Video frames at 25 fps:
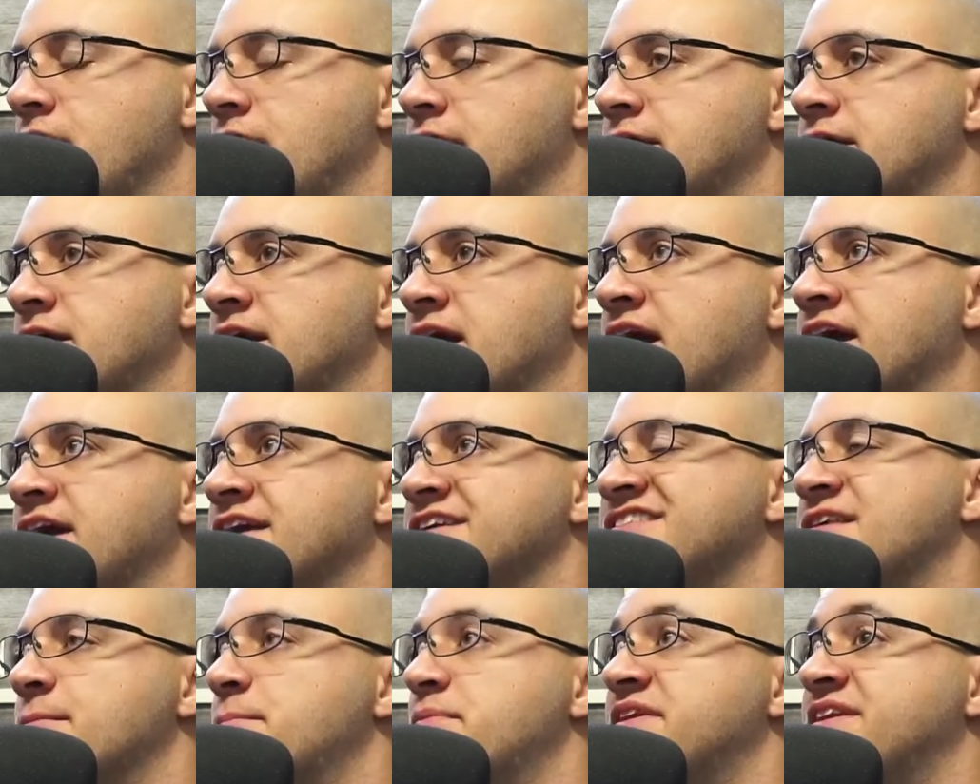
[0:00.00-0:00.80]
I guess
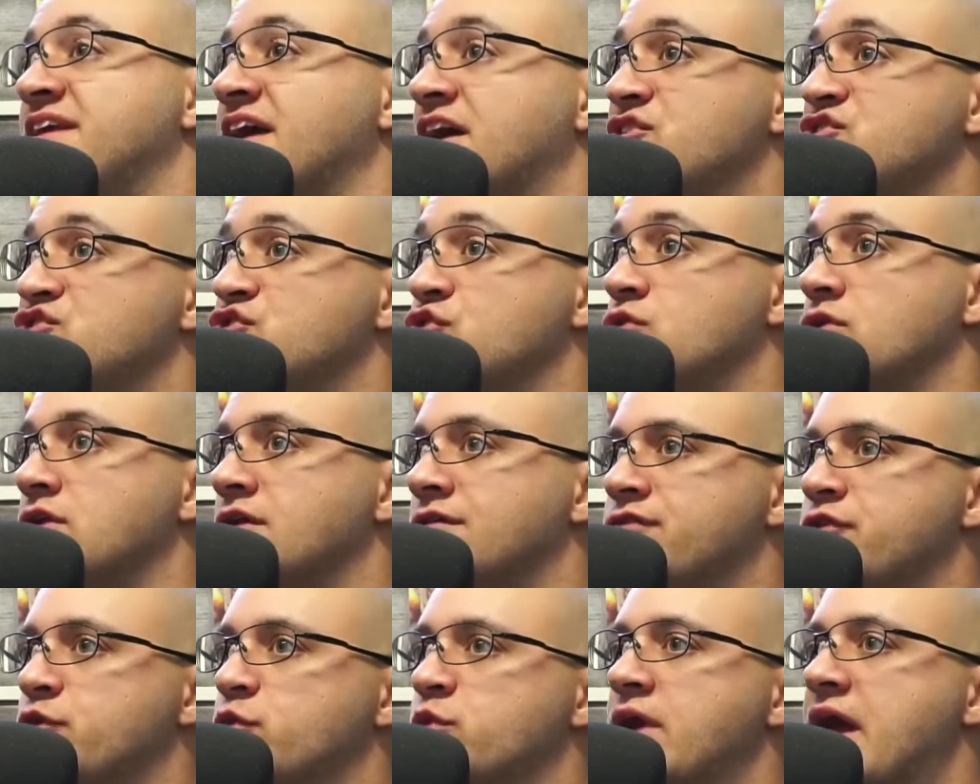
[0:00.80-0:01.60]
the potential of
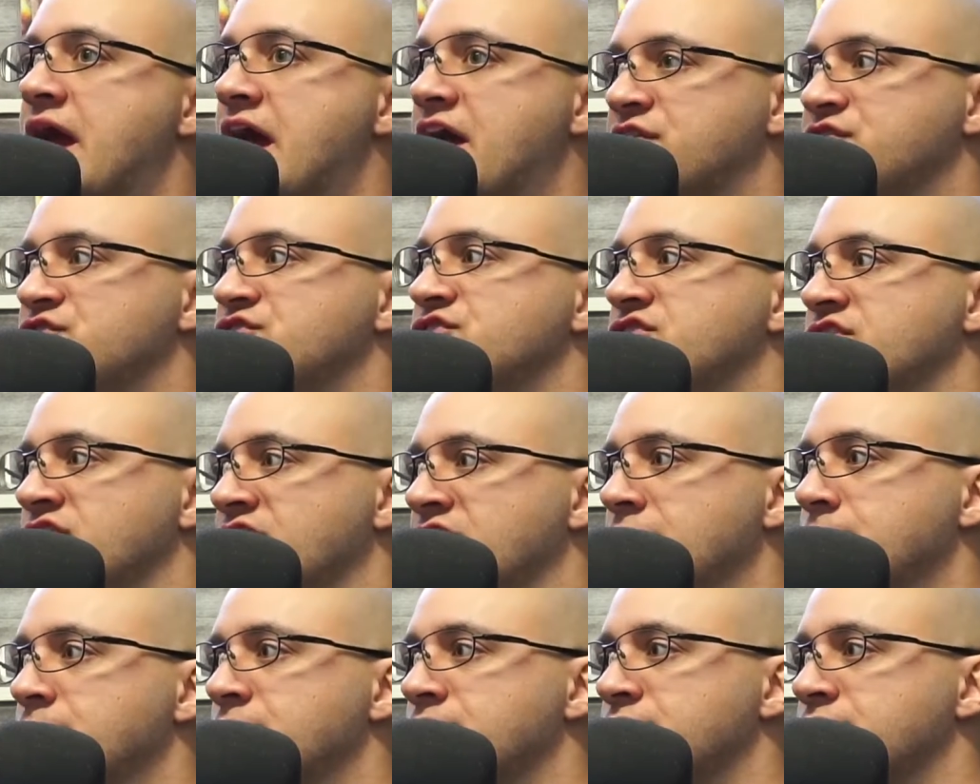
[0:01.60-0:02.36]
the reaction time of a